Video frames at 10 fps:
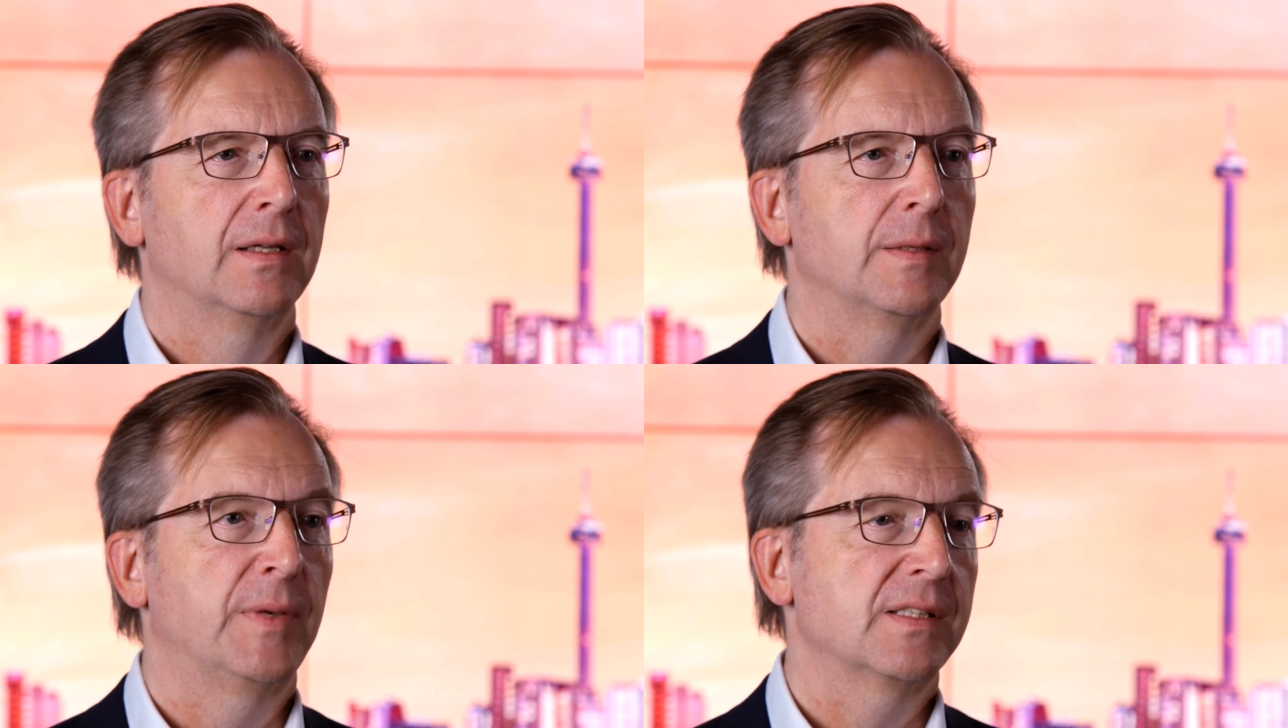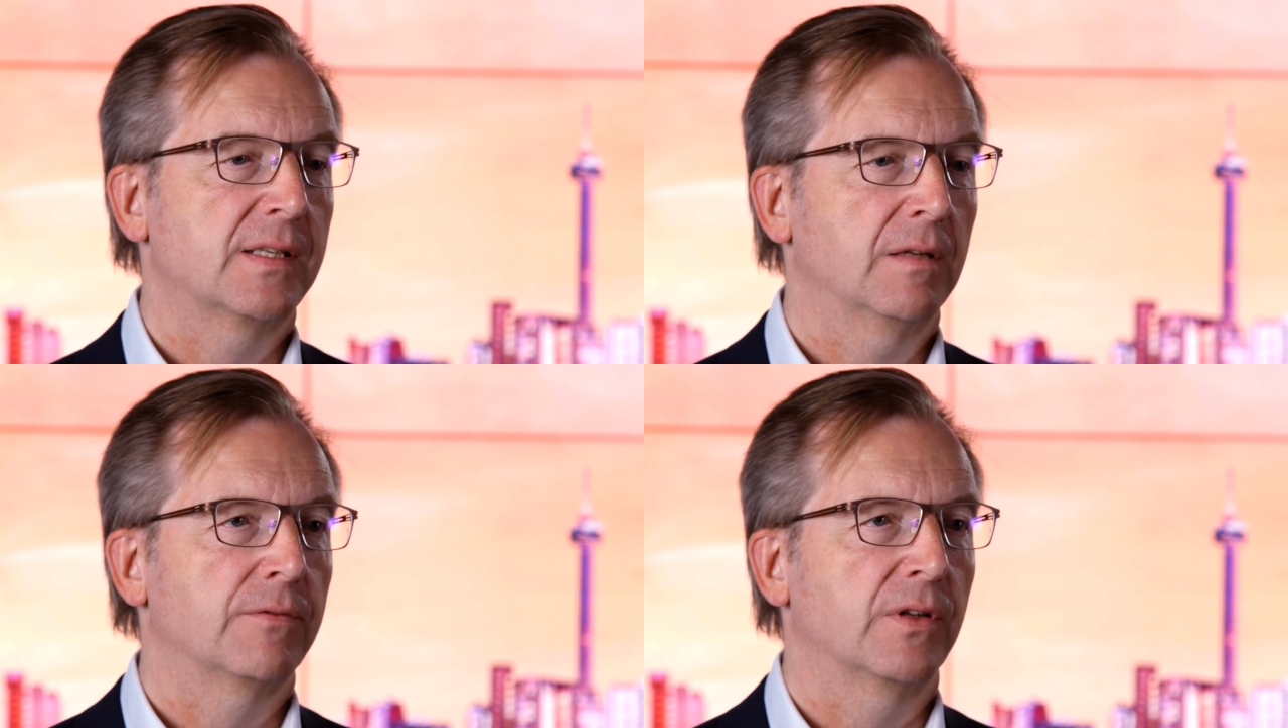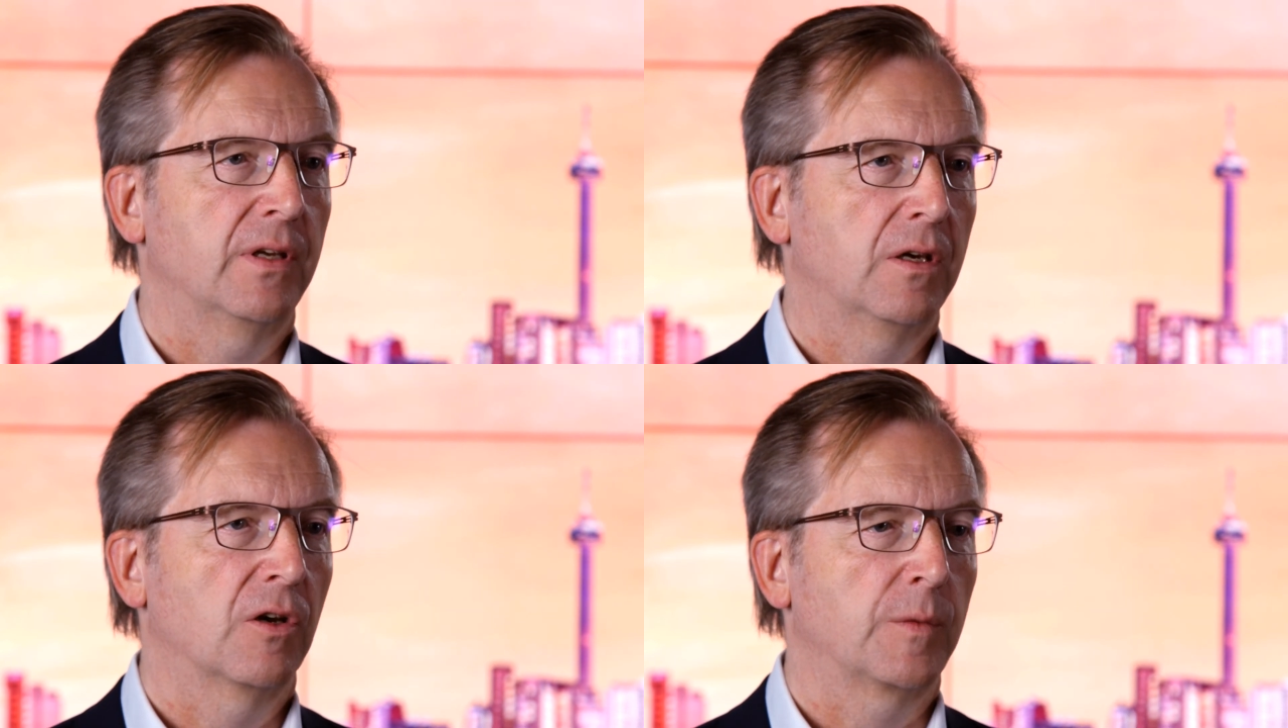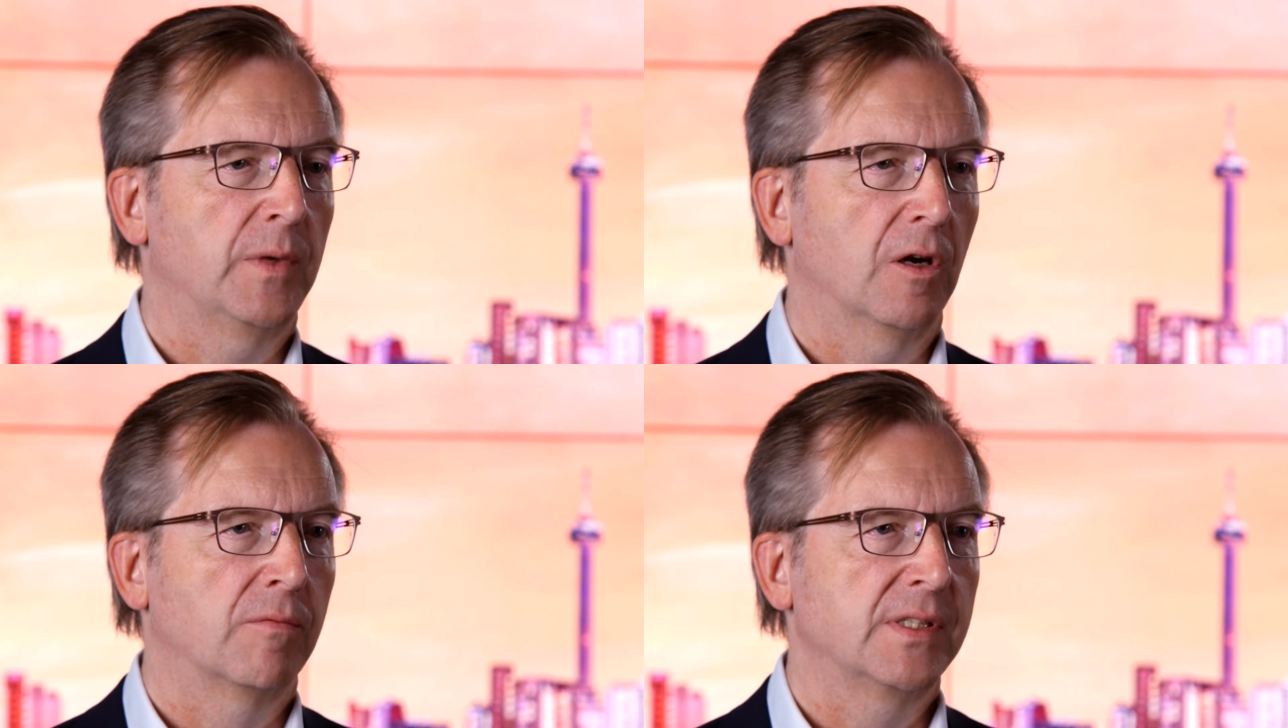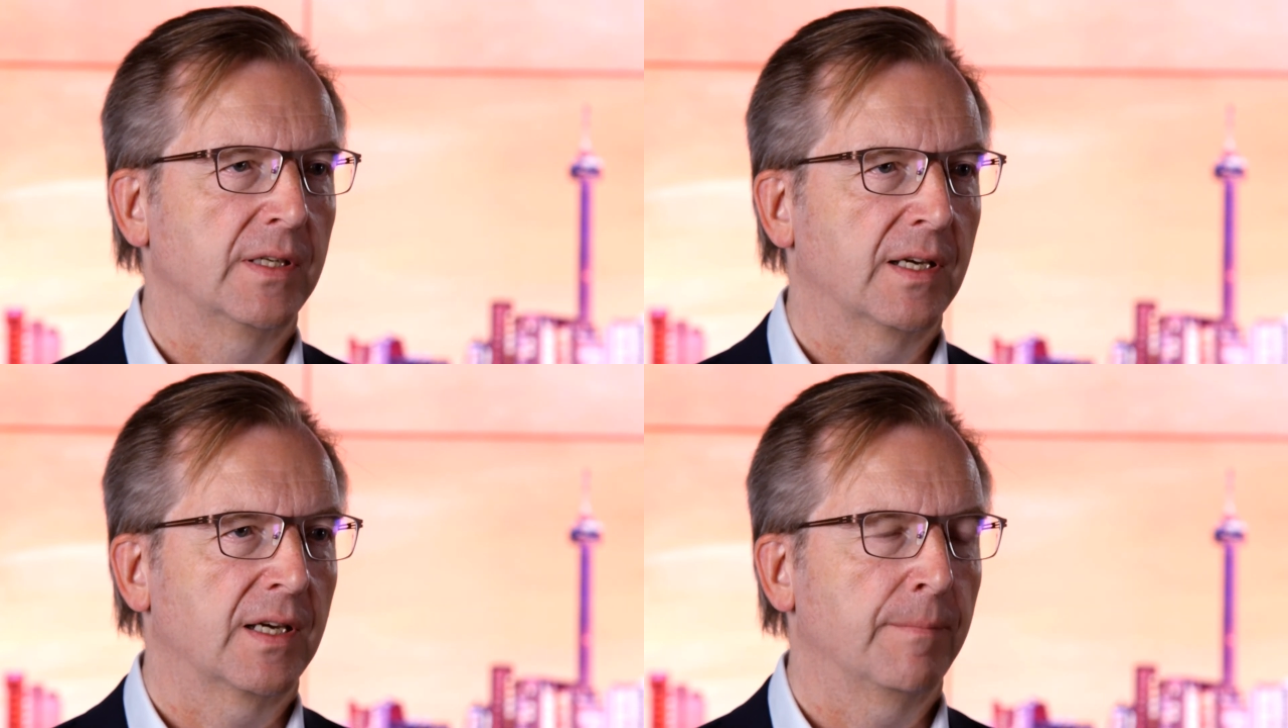The biggest help for the economy
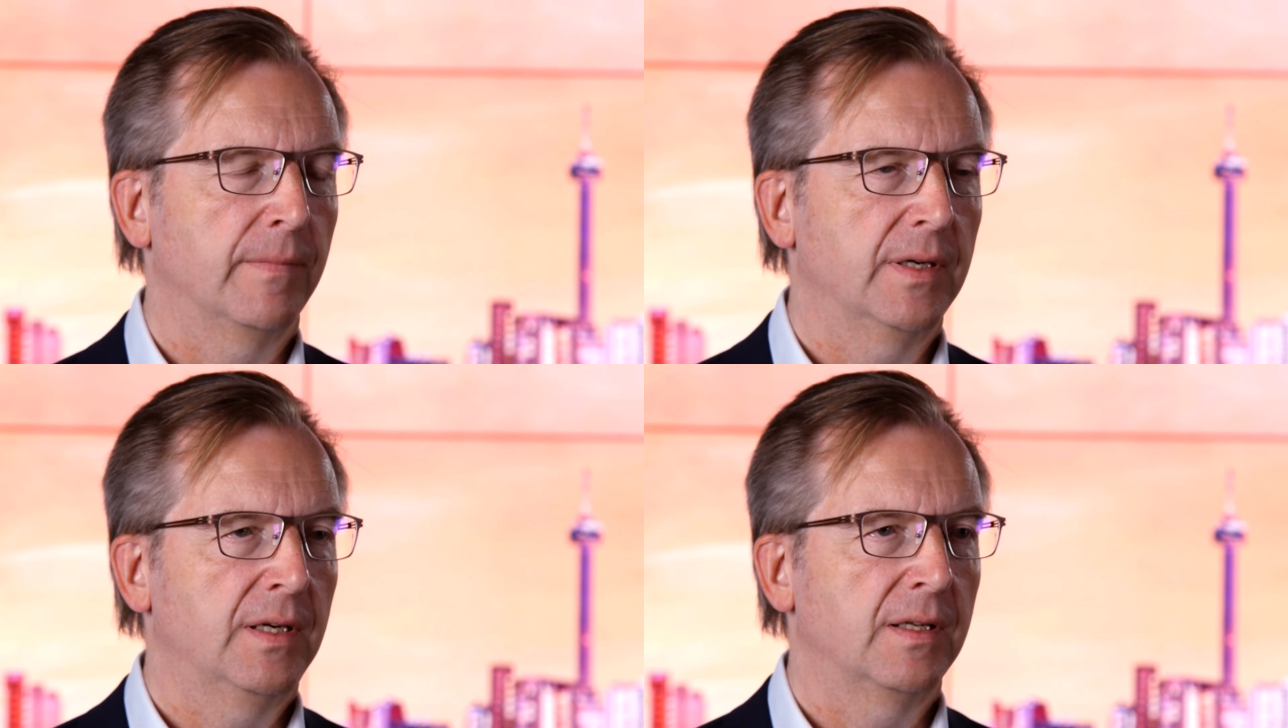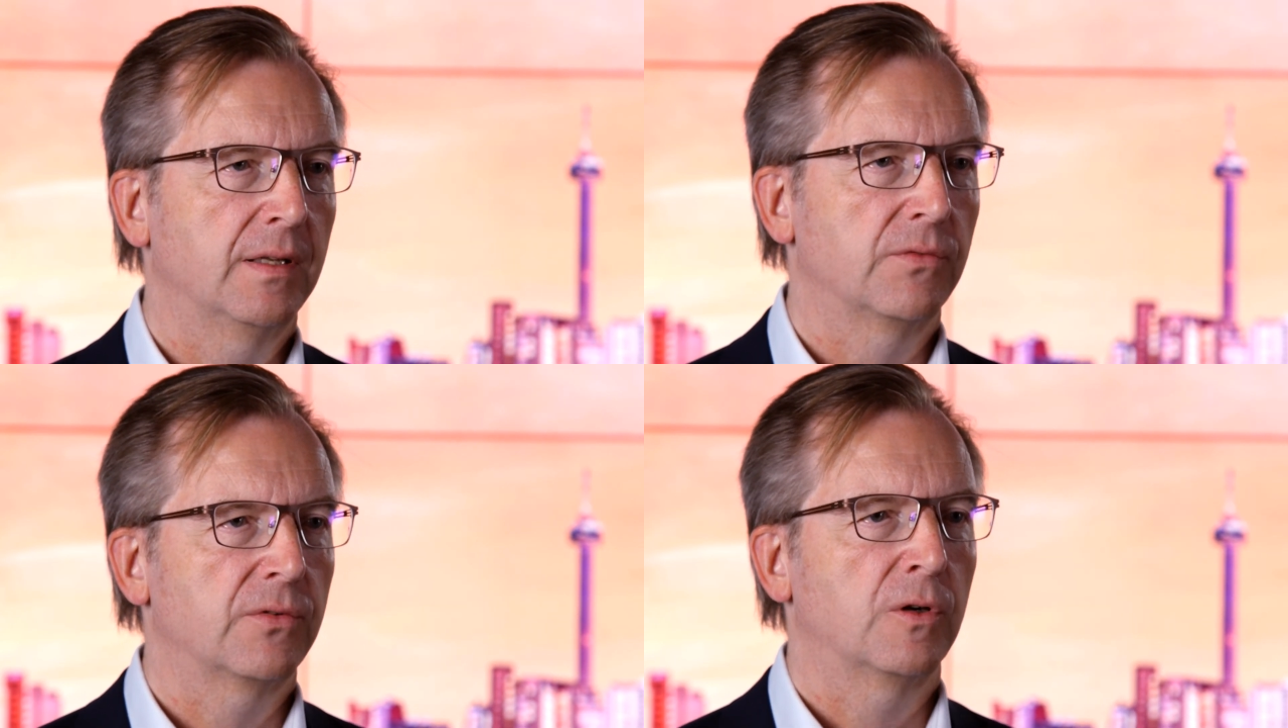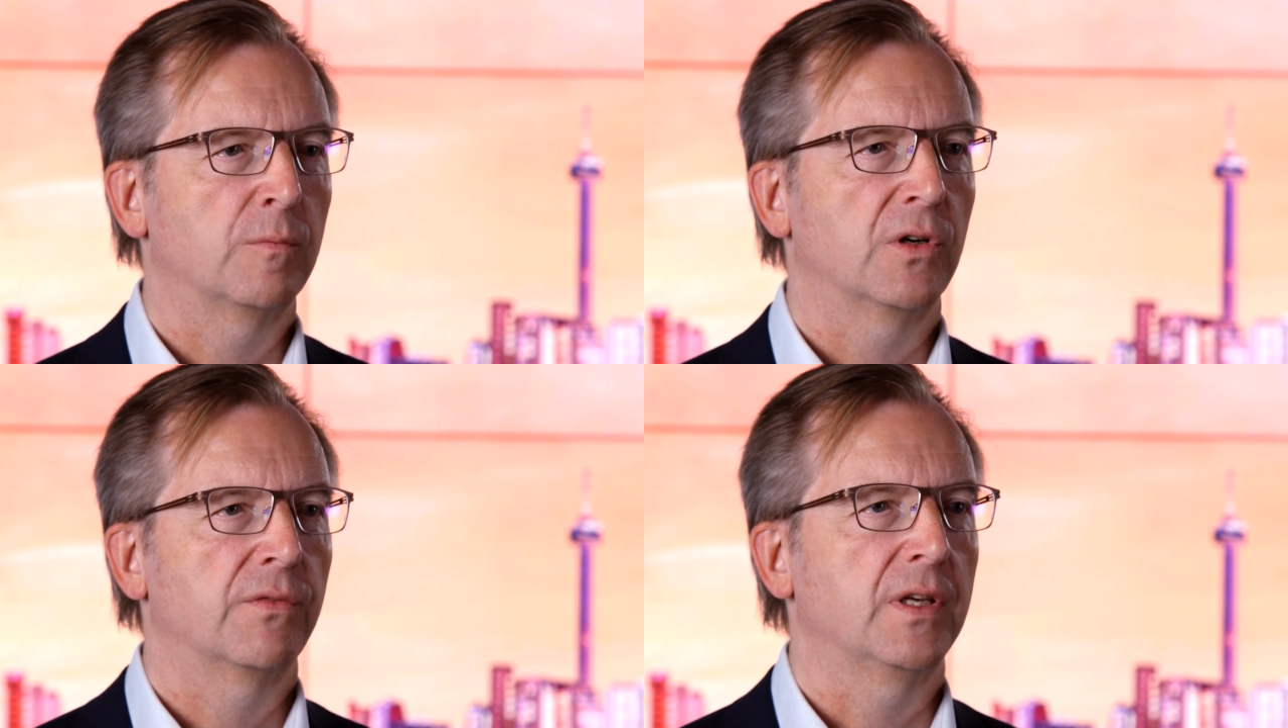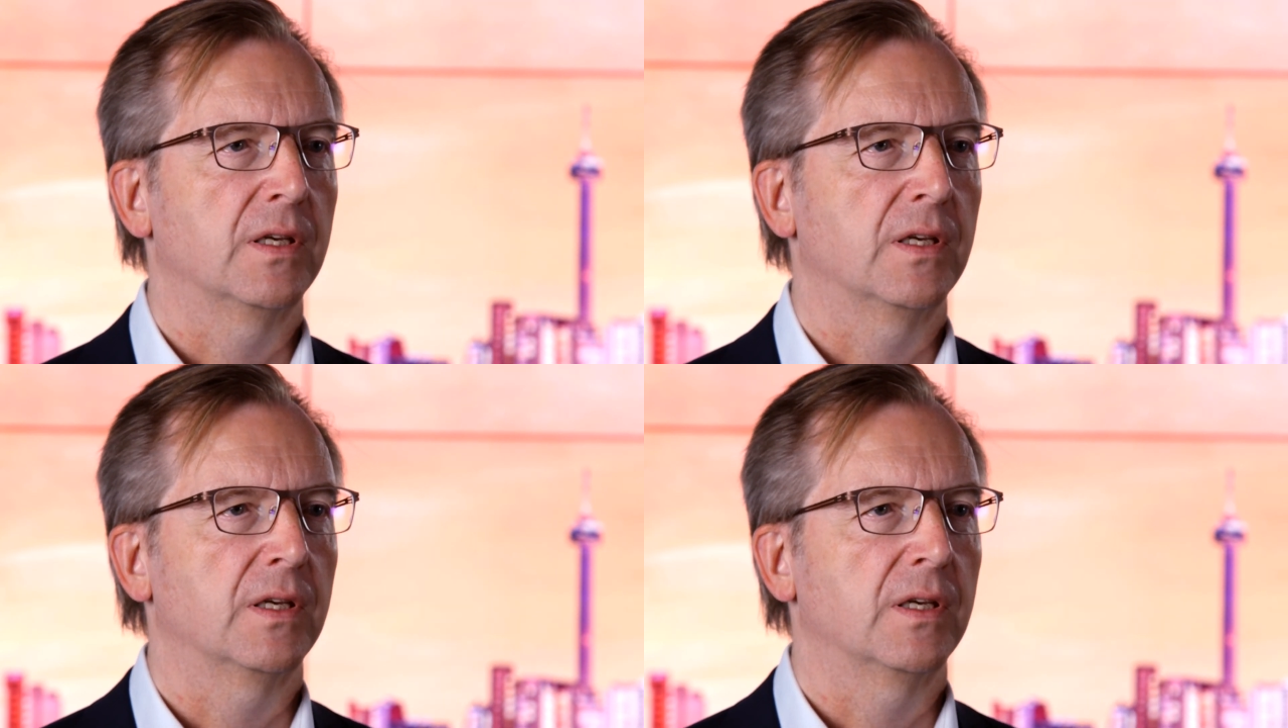obviously came in the form of the